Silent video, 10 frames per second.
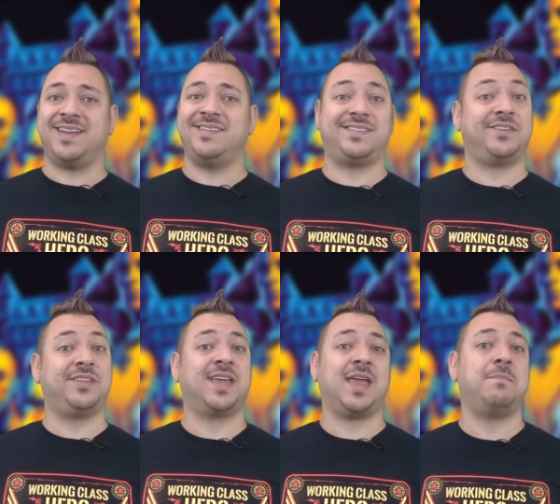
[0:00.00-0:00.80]
until
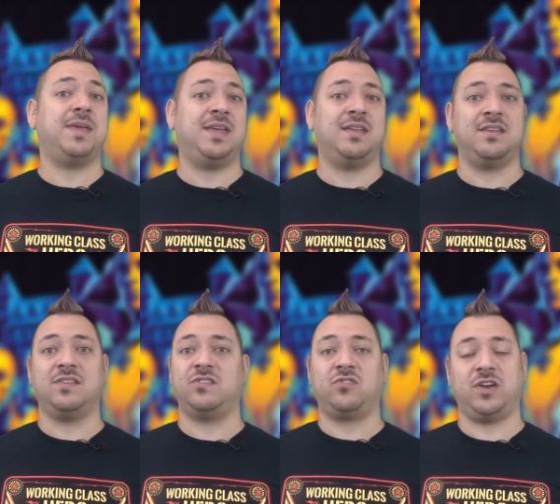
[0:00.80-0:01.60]
the game end
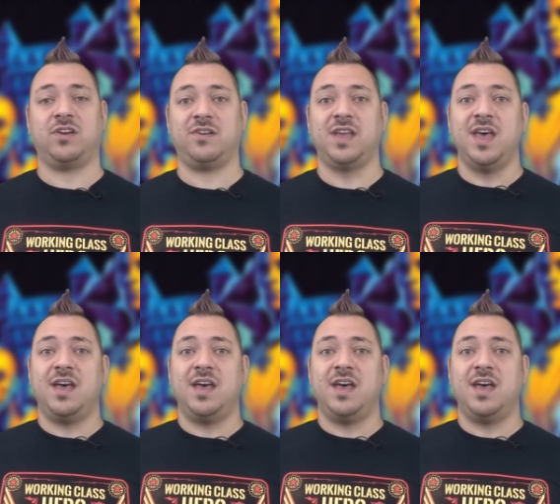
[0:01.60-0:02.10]
is triggered.